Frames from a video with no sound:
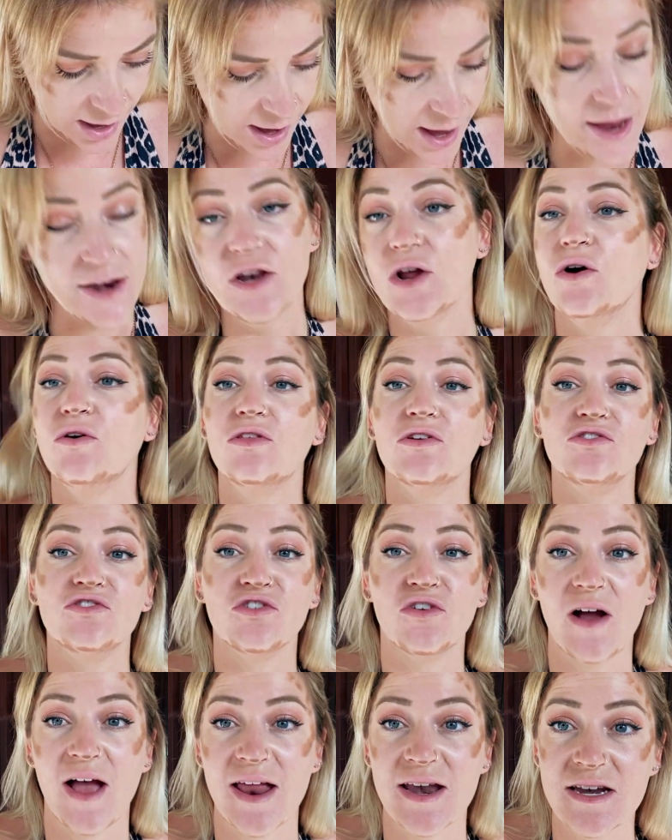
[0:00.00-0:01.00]
I know the
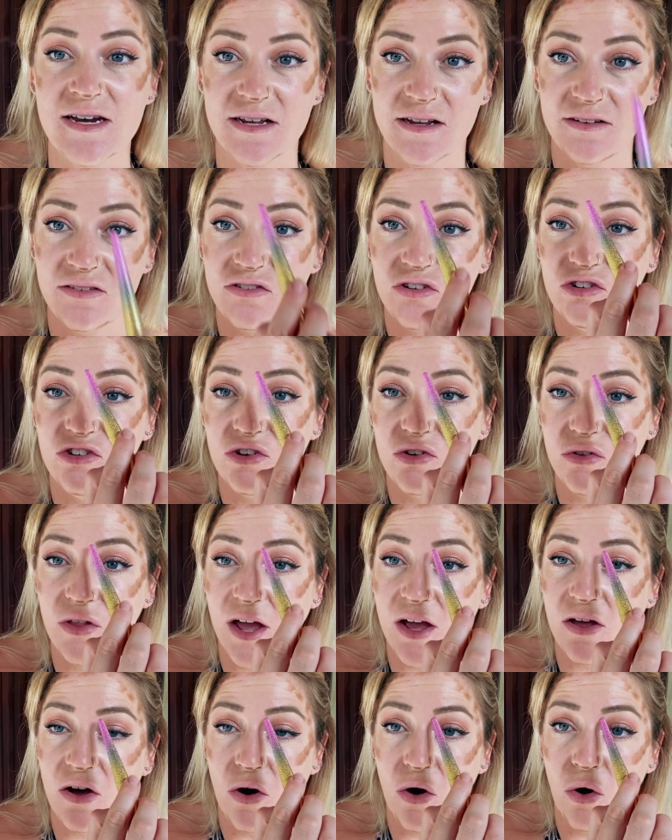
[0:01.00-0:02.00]
trend is to do
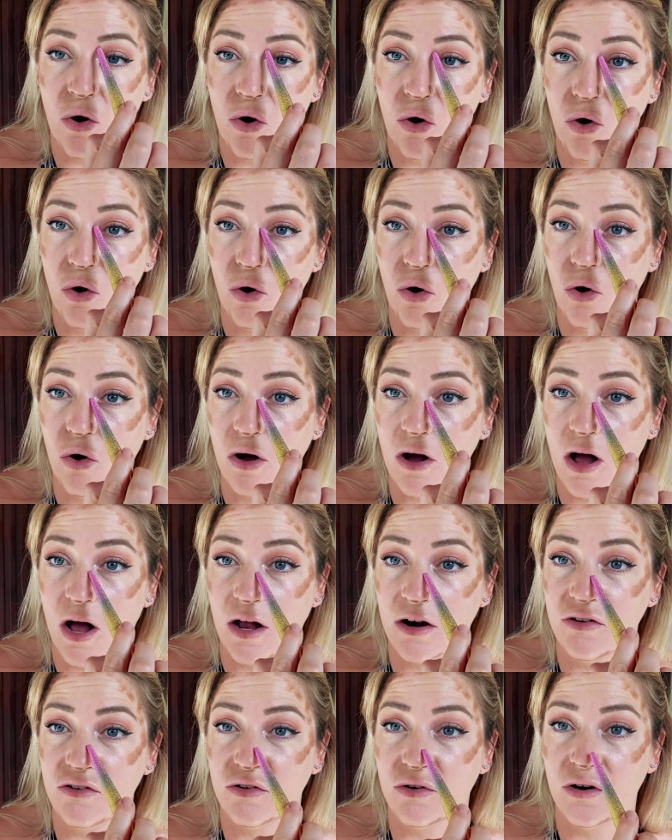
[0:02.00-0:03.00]
like a whole
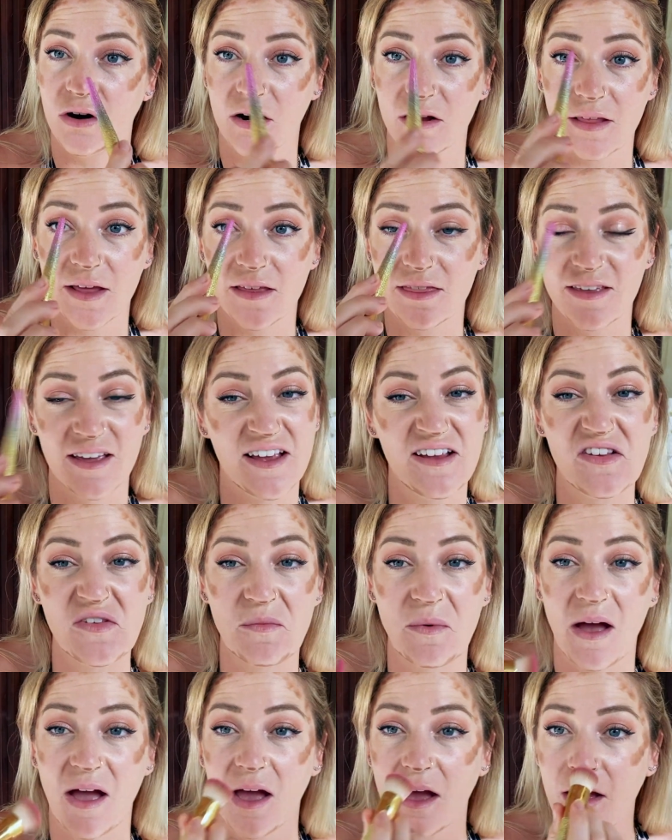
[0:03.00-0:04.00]
contour like this,
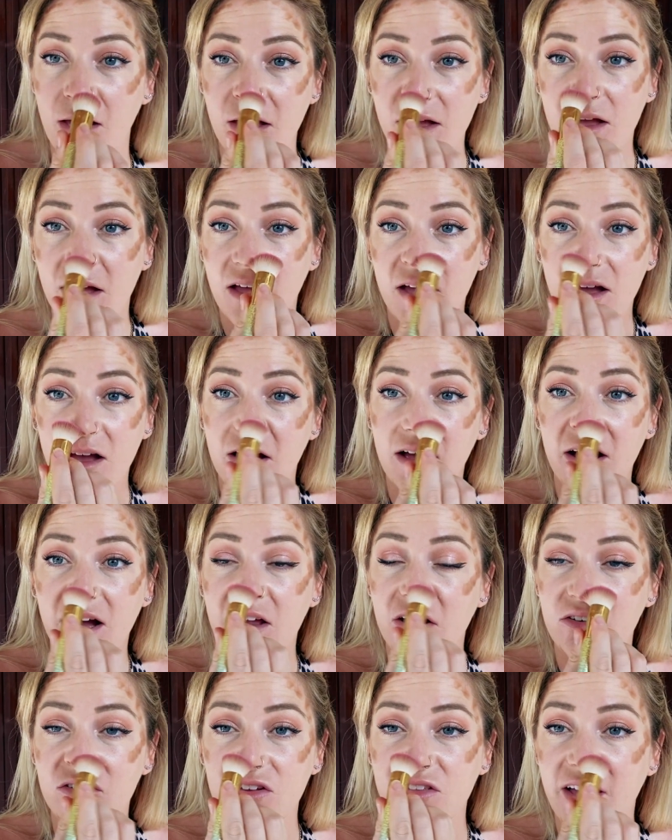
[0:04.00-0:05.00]
but I
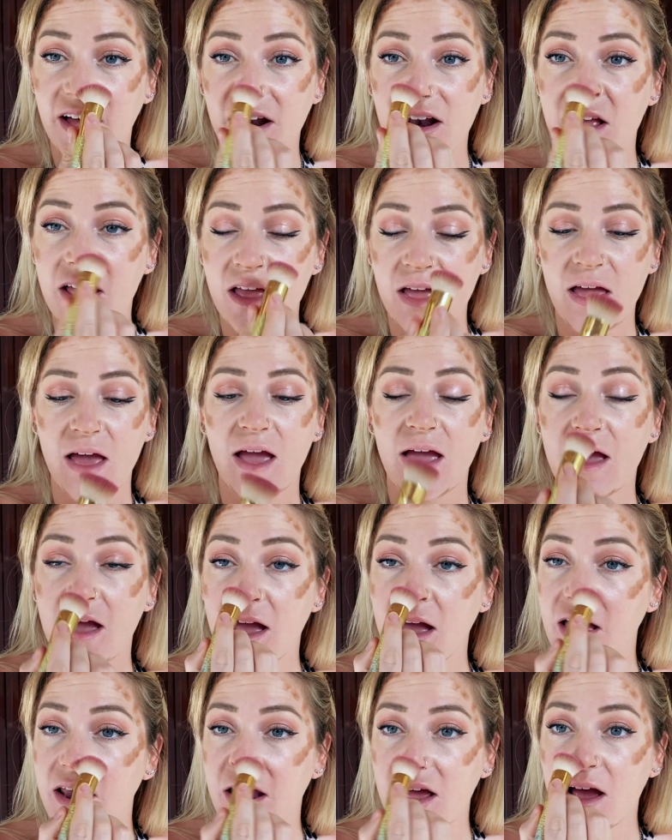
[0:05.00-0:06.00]
don't do that.
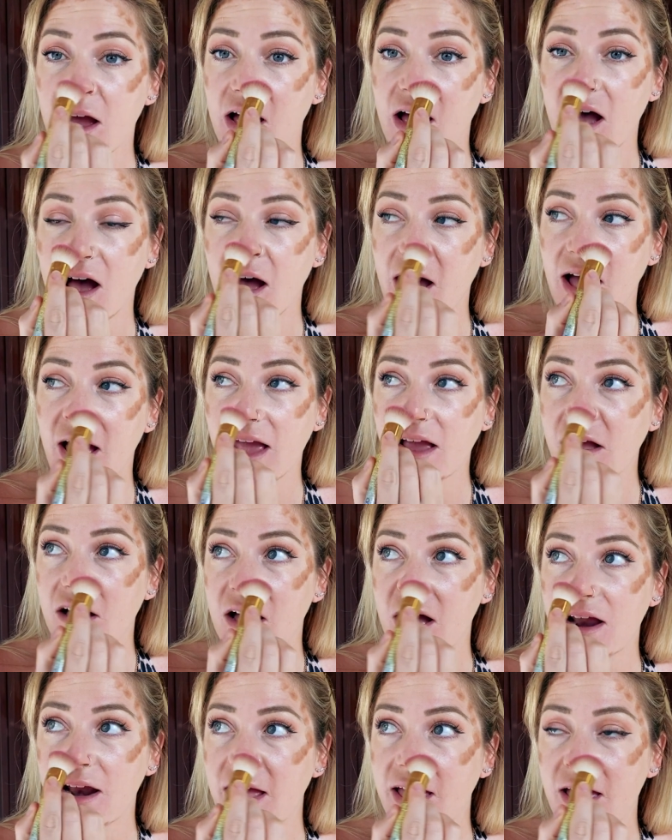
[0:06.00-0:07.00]
And I
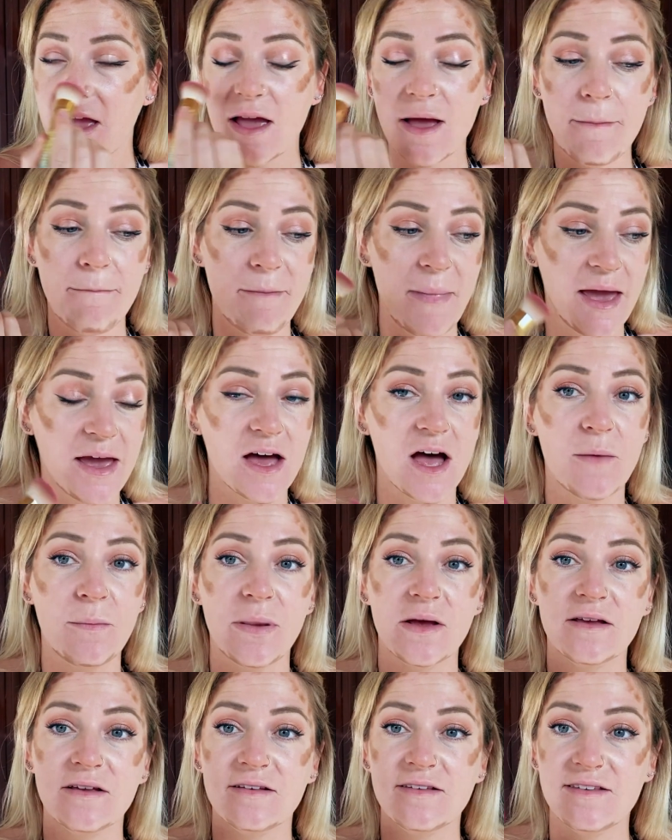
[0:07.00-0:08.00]
got a makeup
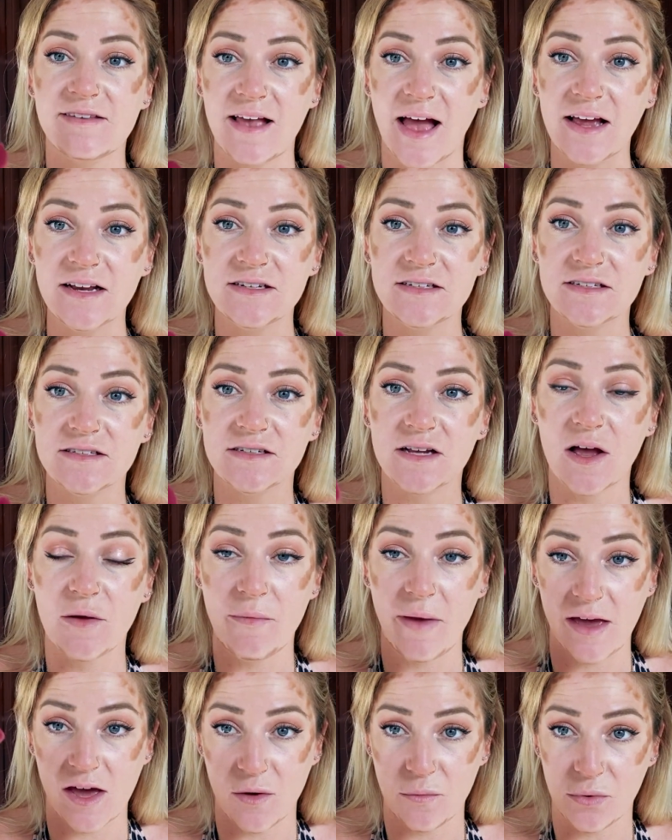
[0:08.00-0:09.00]
set, a
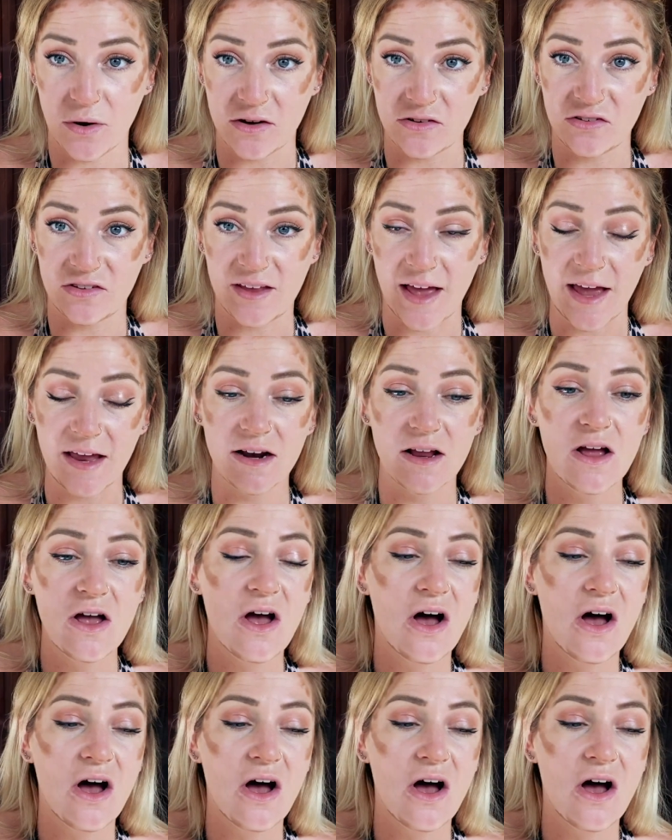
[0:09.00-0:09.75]
makeup brush set